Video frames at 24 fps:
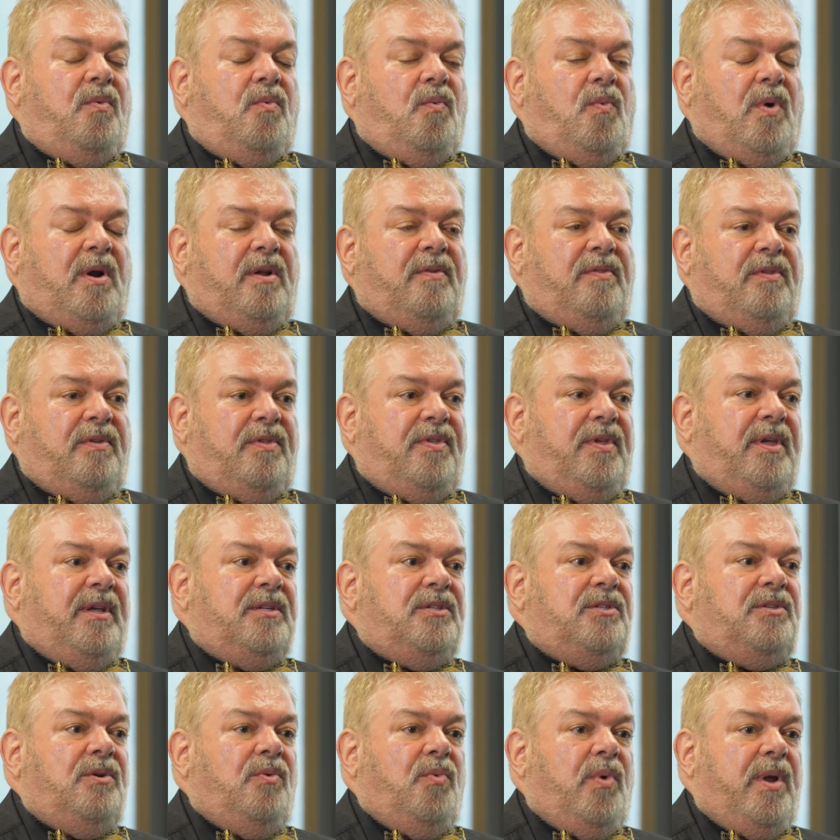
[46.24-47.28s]
one of the
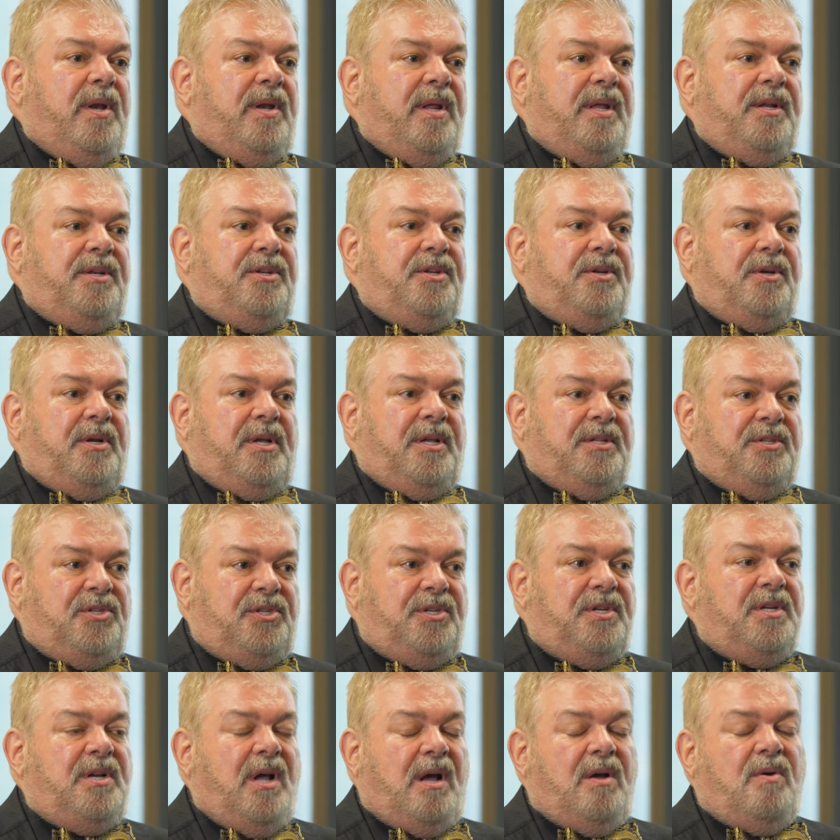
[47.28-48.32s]
things that we need to
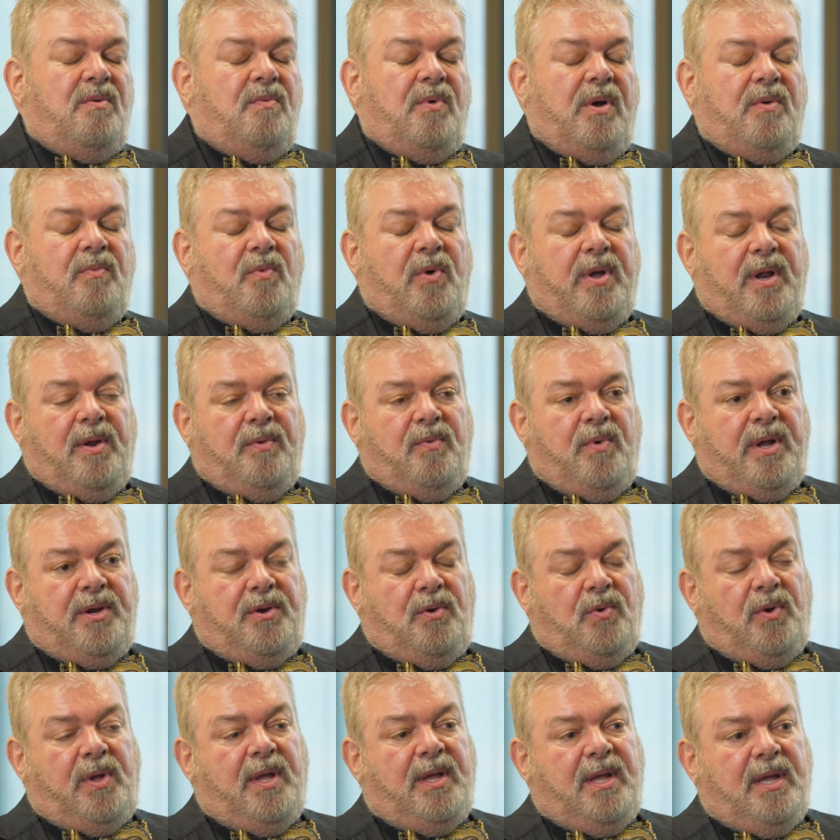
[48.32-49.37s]
consider when we're
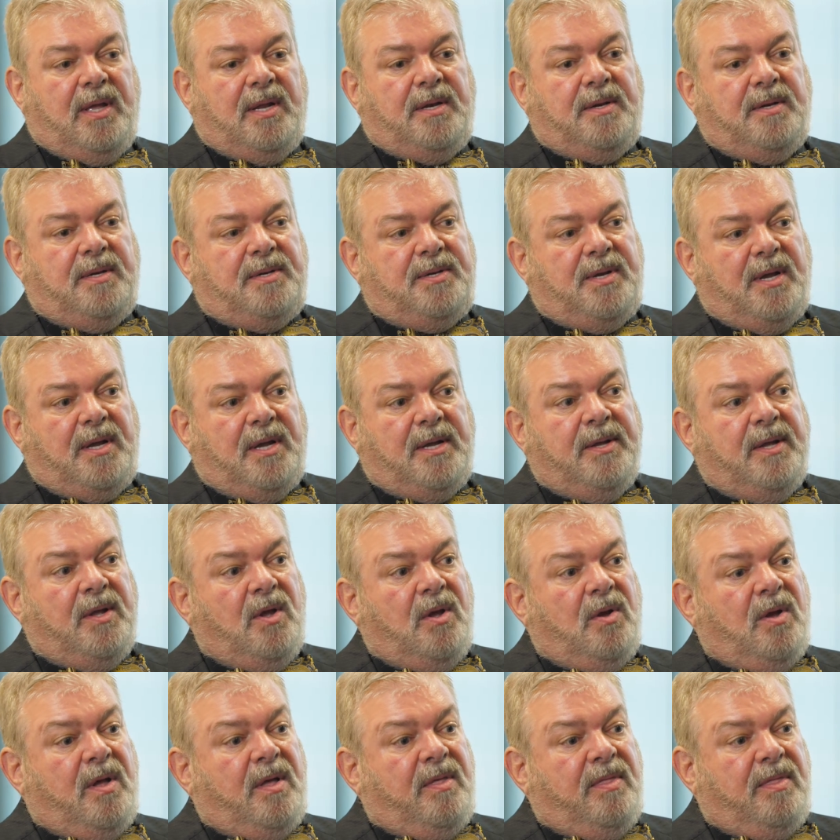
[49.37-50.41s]
looking at
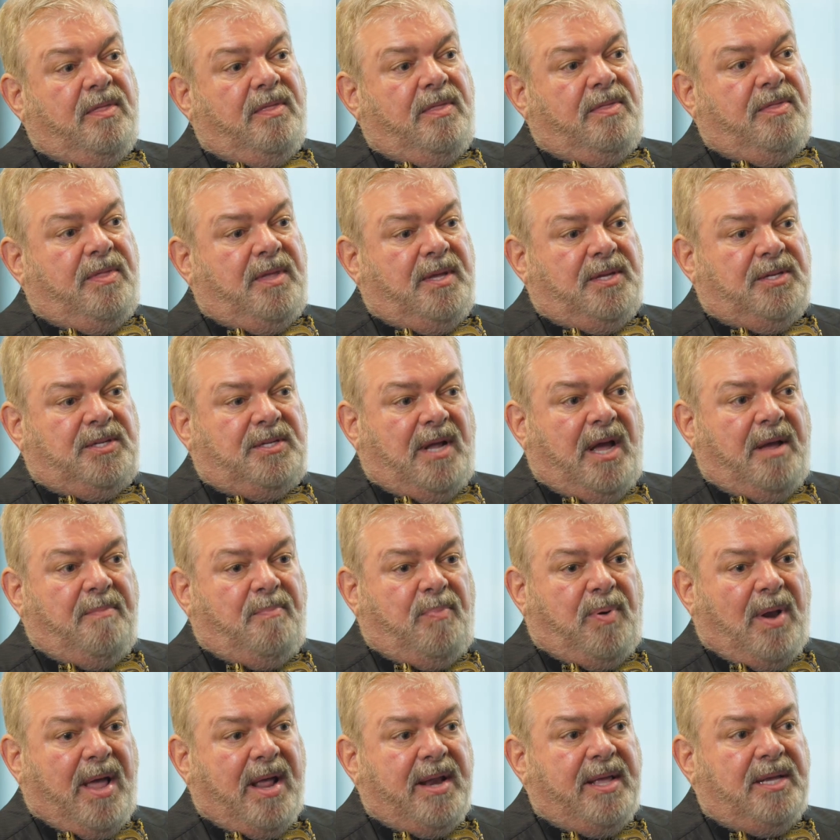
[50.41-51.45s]
the
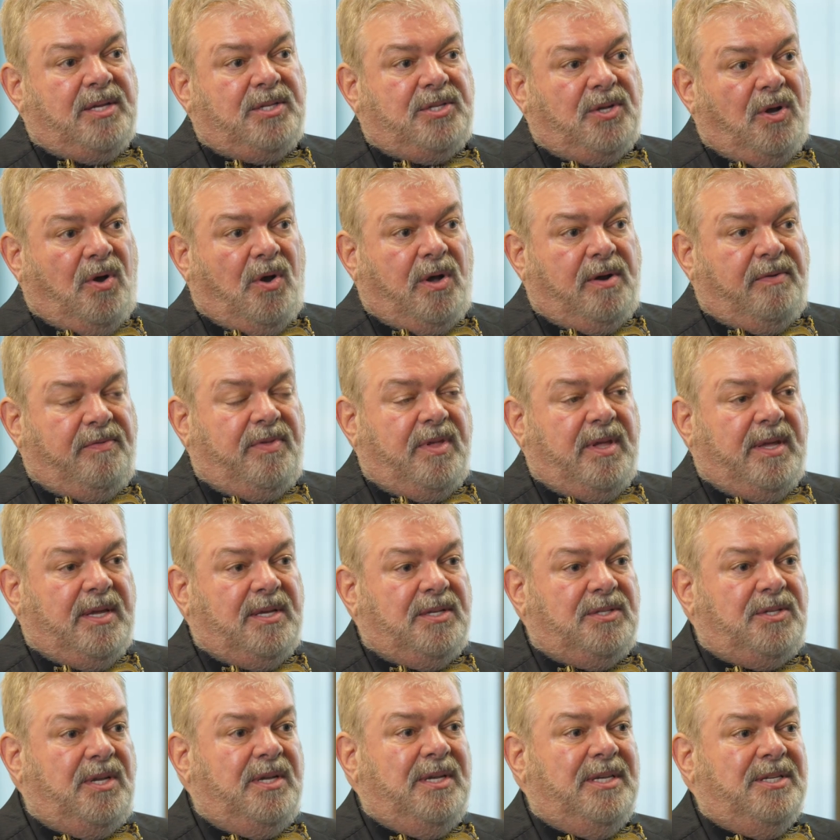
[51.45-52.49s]
estate planning side of
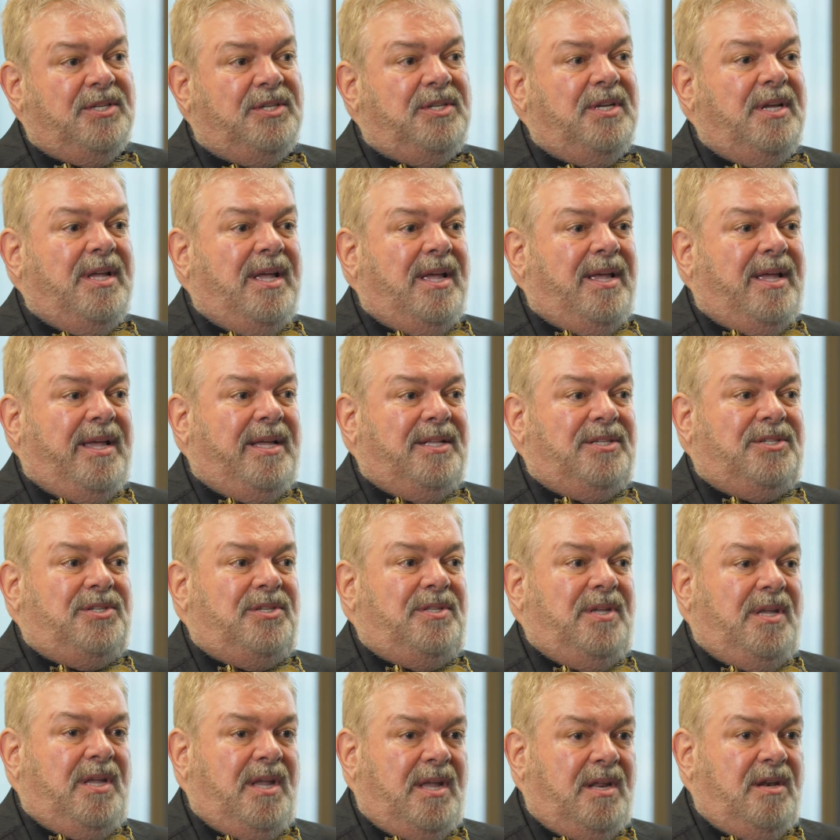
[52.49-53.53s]
things is it's
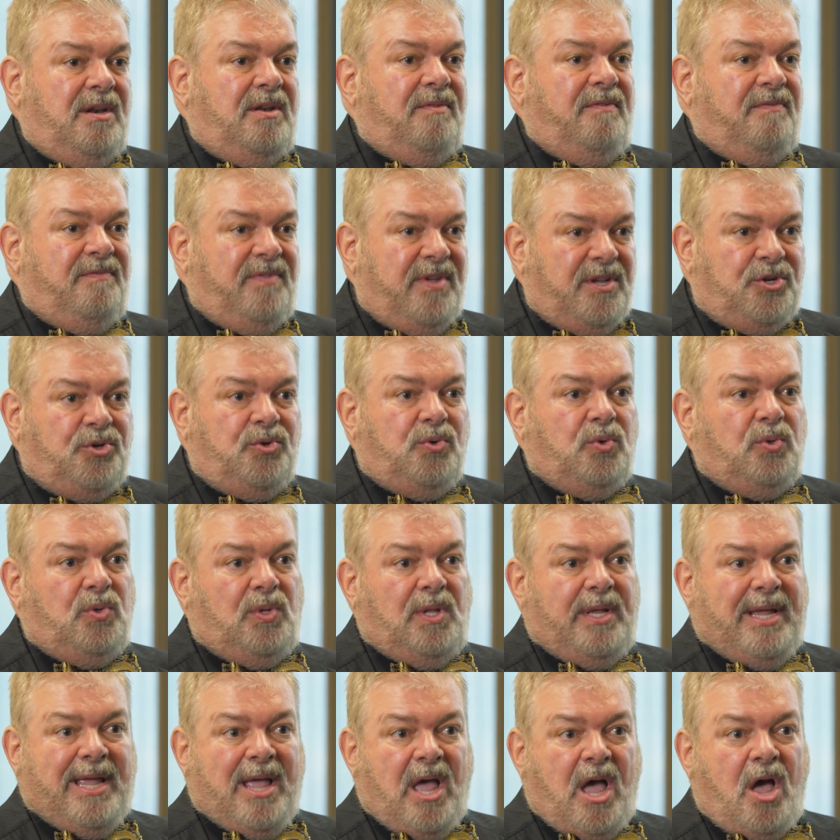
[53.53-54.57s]
the
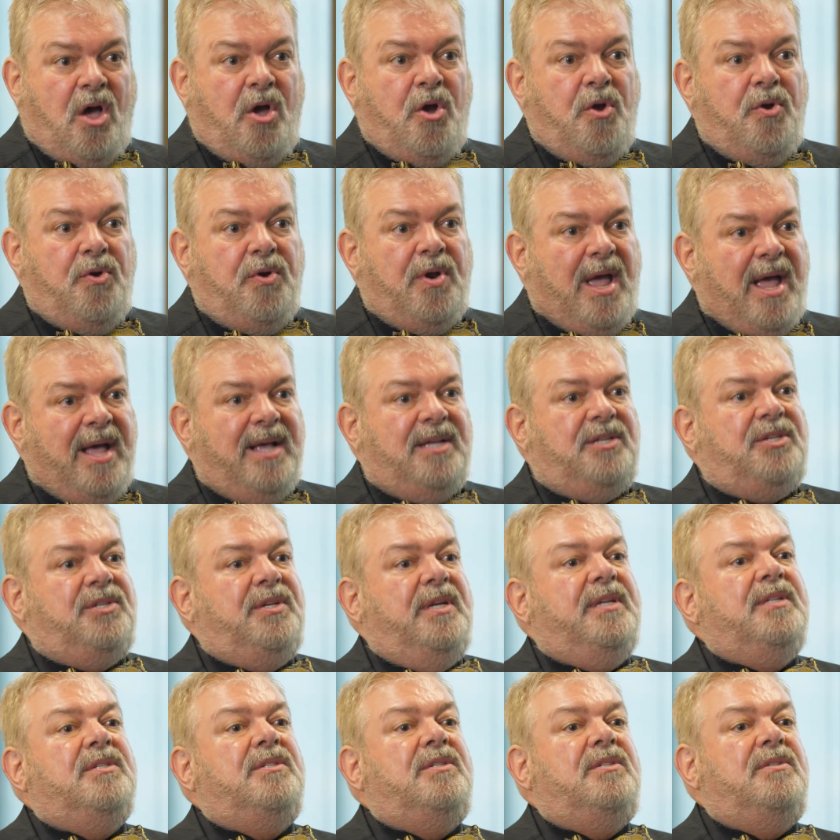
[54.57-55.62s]
individually owned
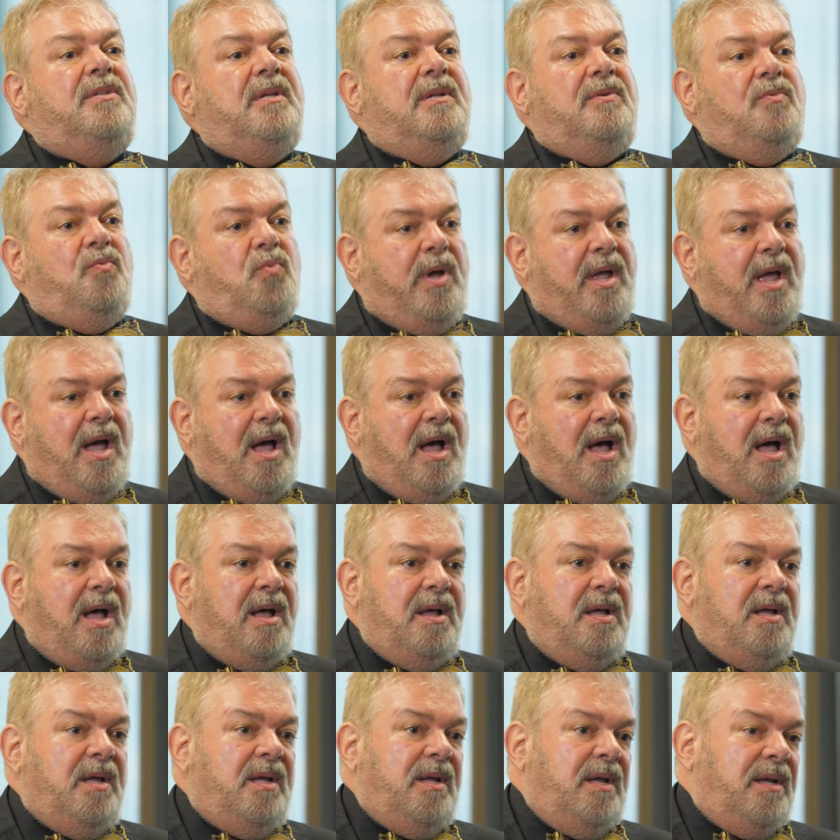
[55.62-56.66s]
assets that we
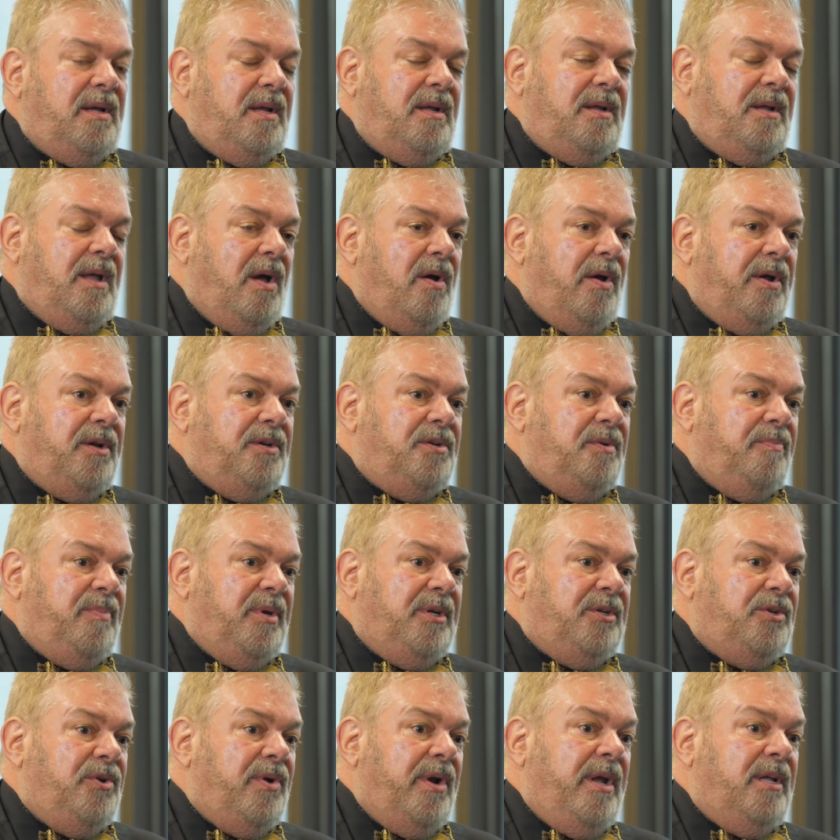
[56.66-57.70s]
are going to
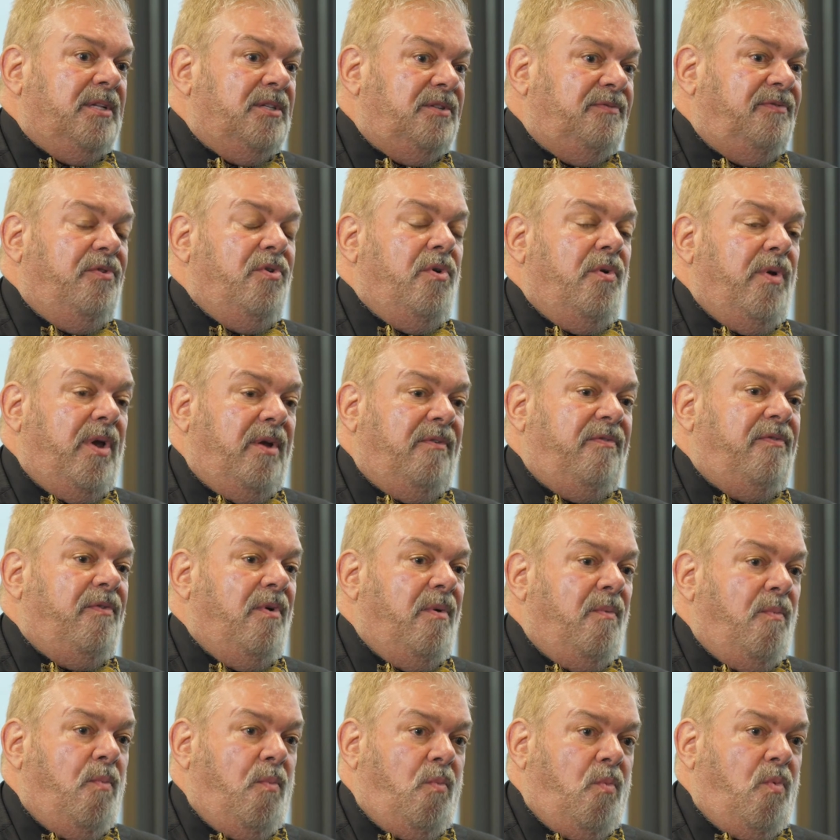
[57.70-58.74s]
be transferring
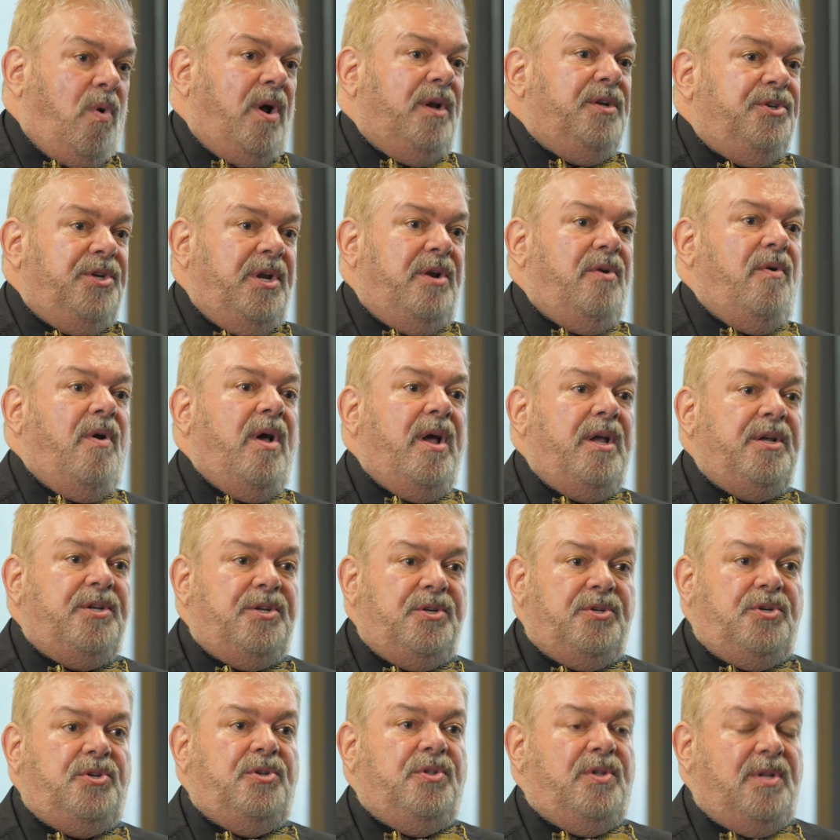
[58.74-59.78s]
from one
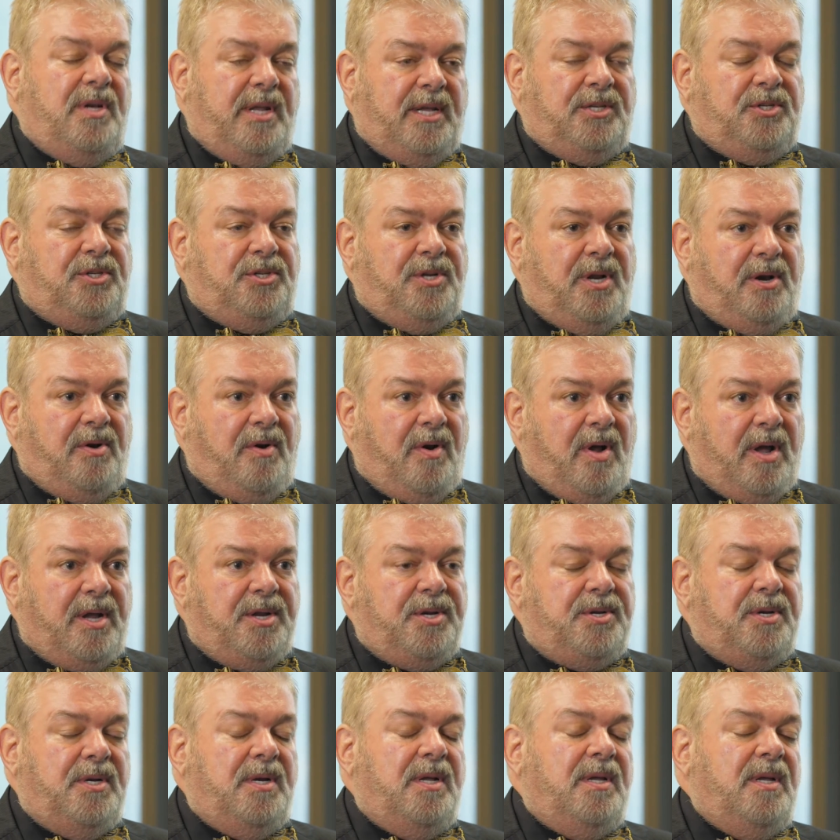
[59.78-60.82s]
generation to the next
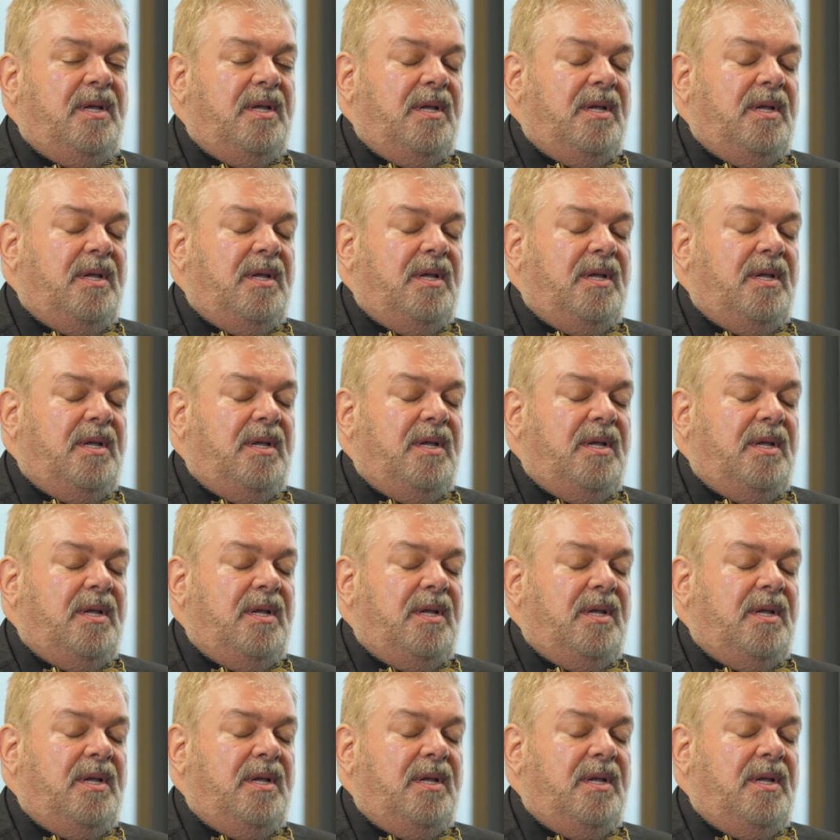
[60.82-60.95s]
generation.